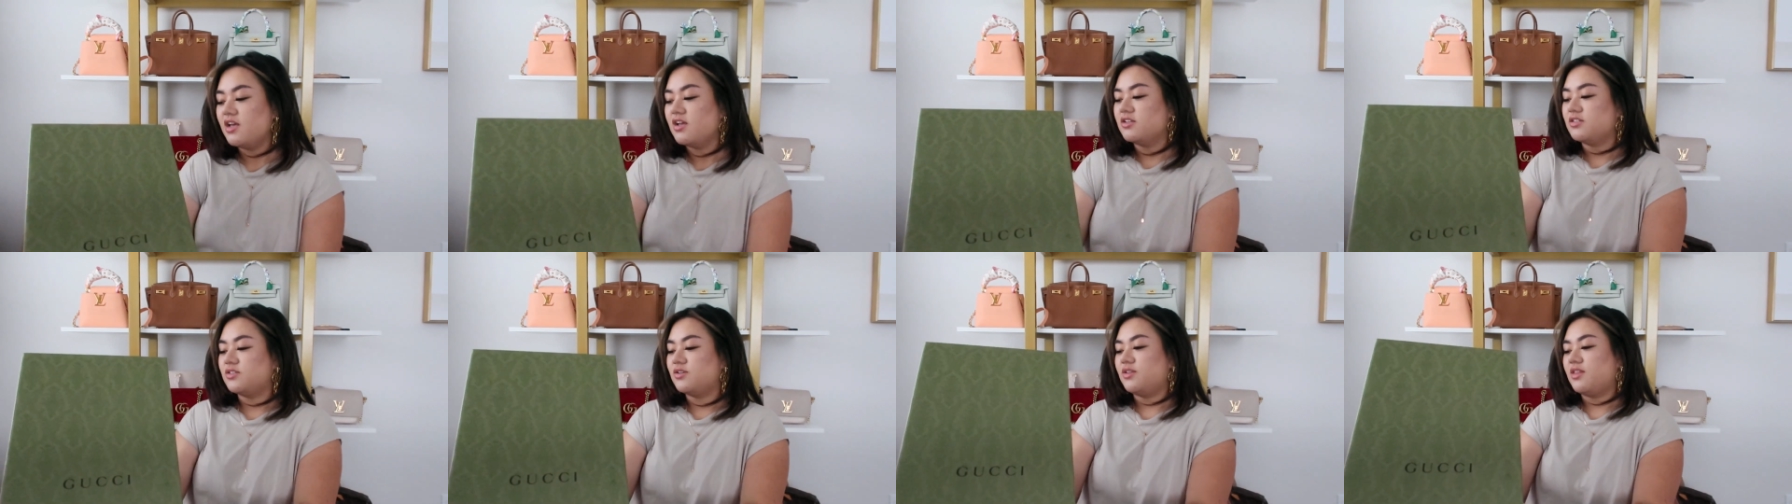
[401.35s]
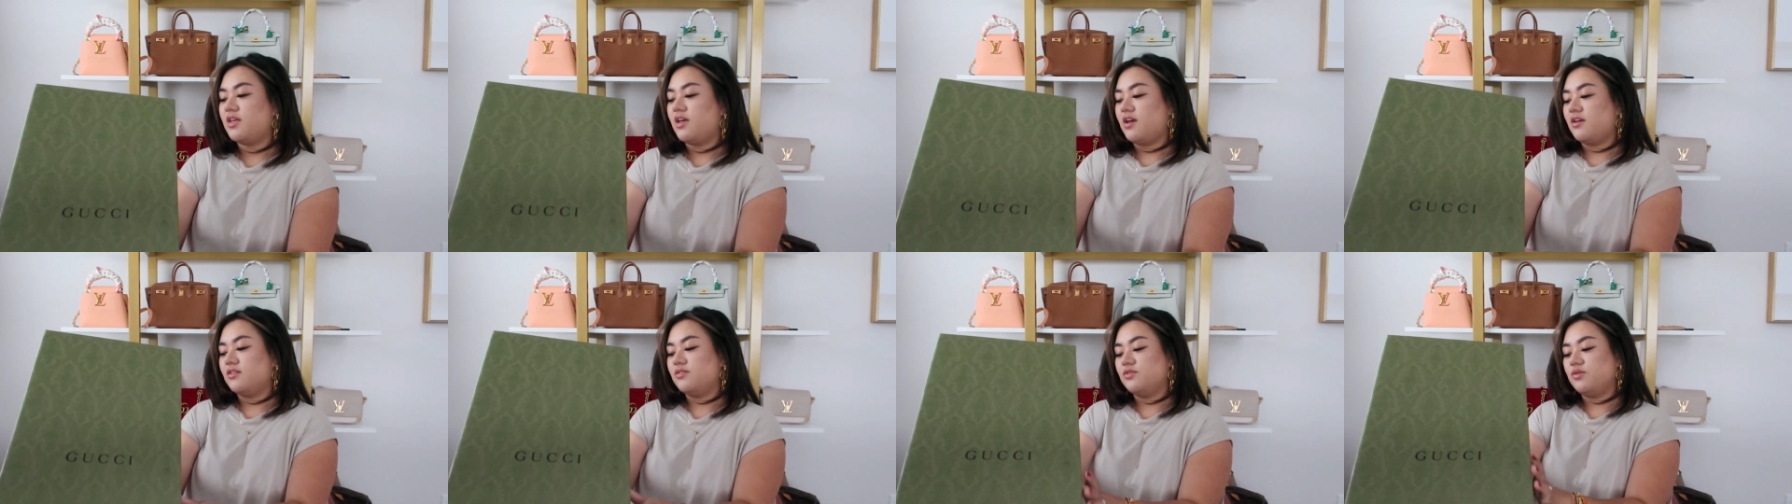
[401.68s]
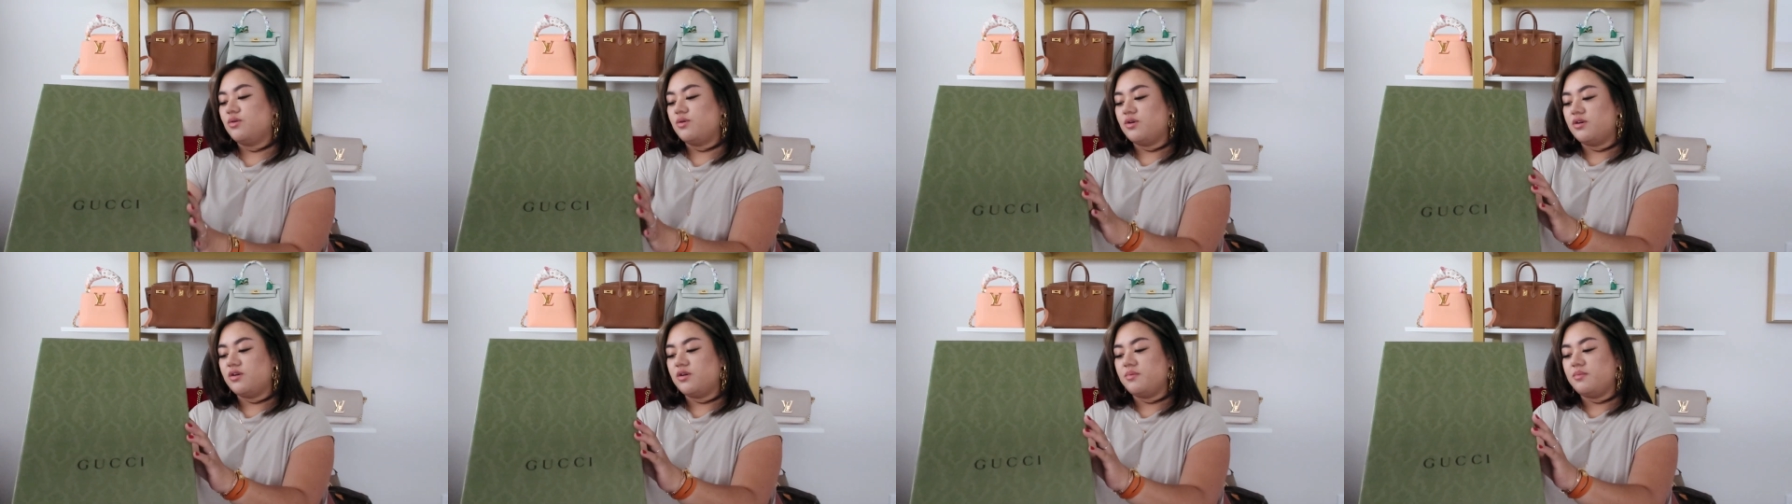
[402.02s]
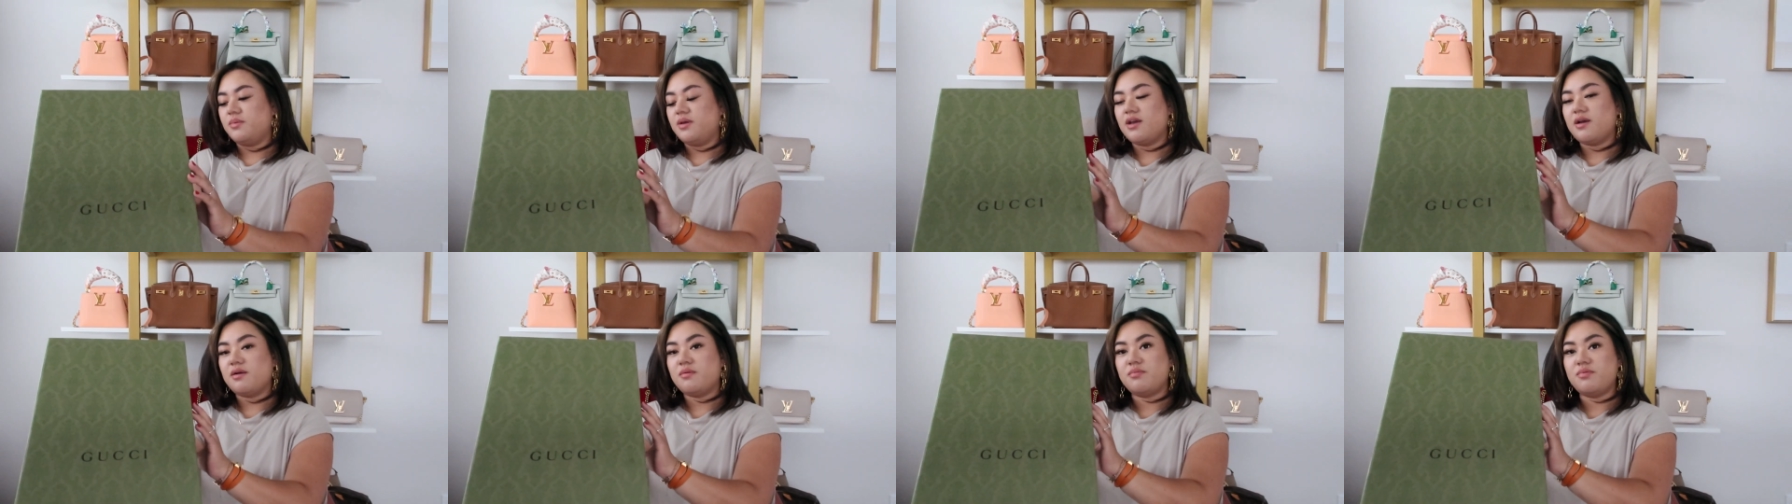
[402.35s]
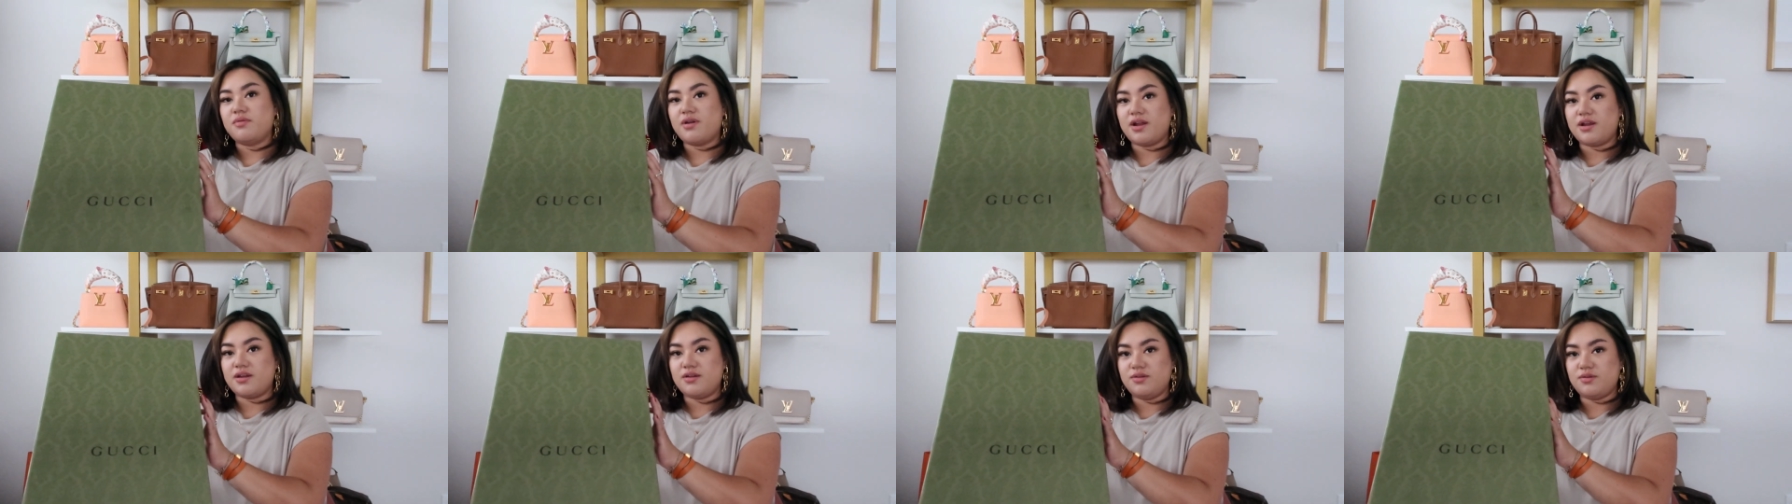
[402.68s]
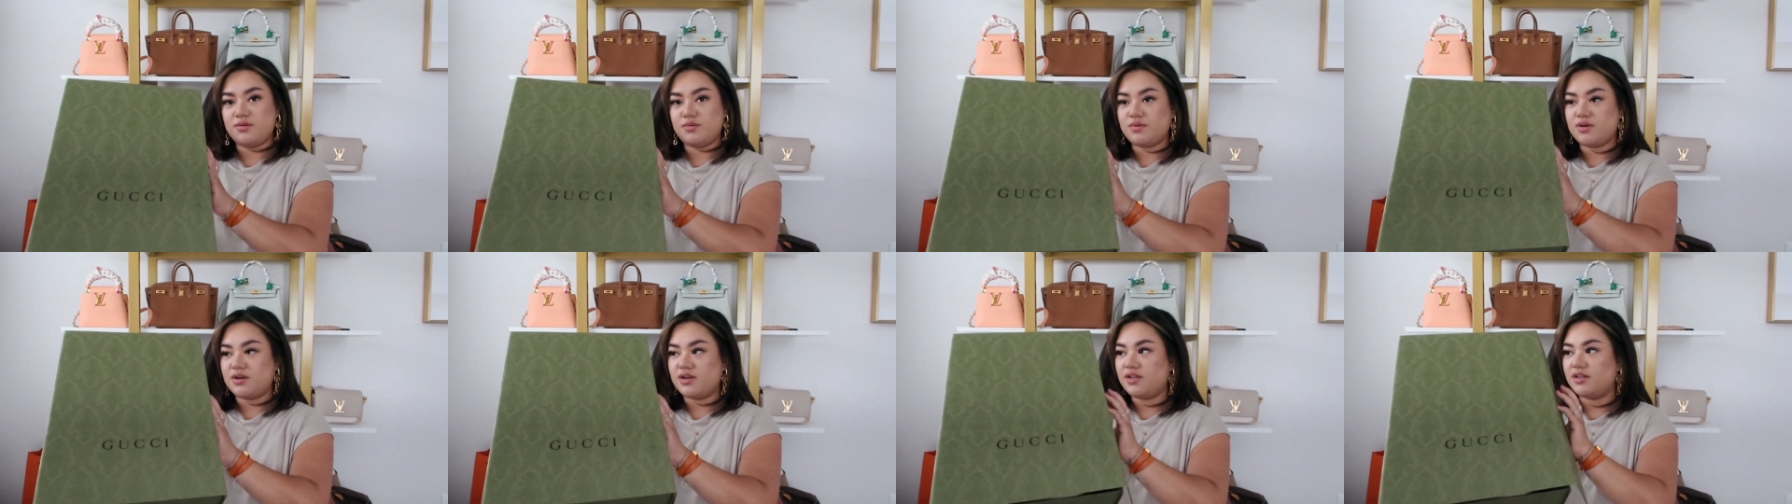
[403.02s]
So they had to order me a brand new
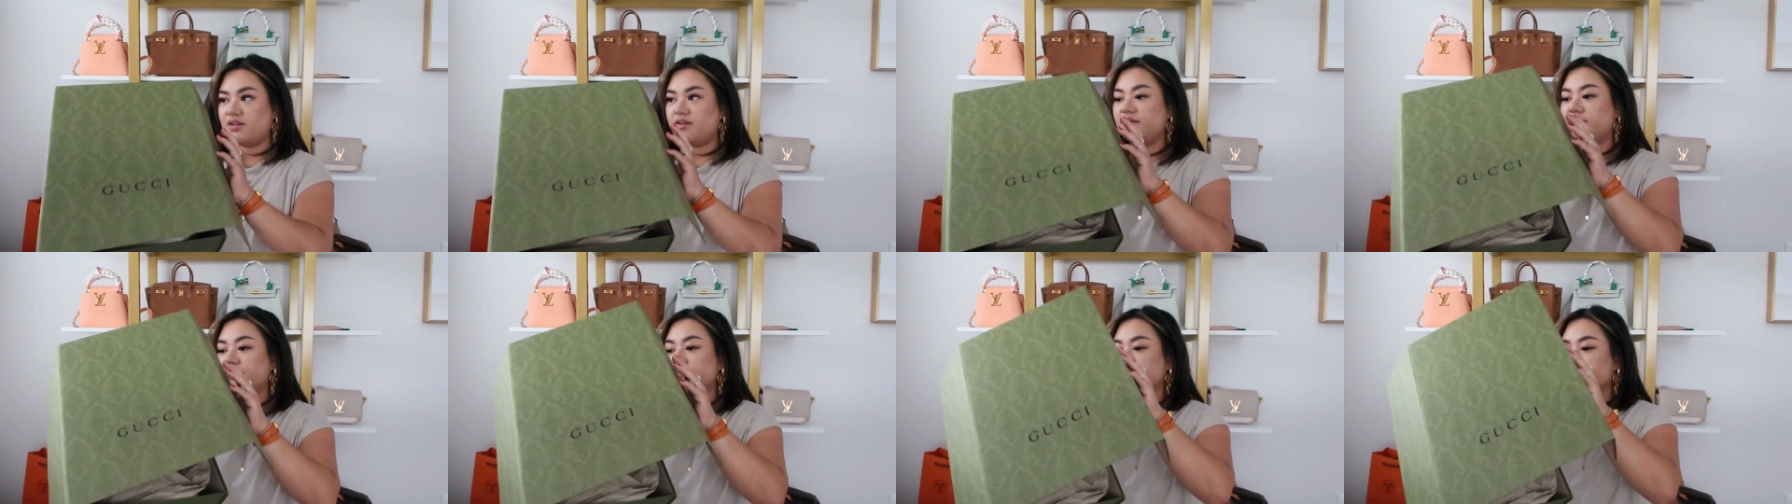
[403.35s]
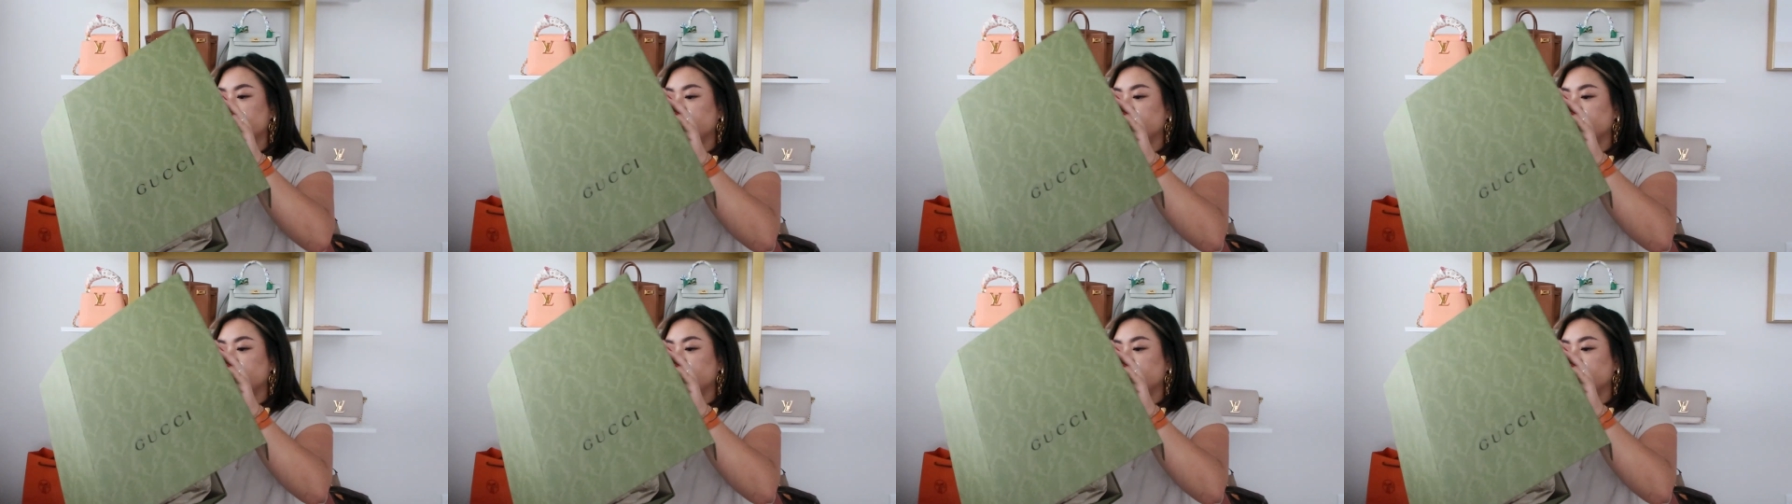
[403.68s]
one.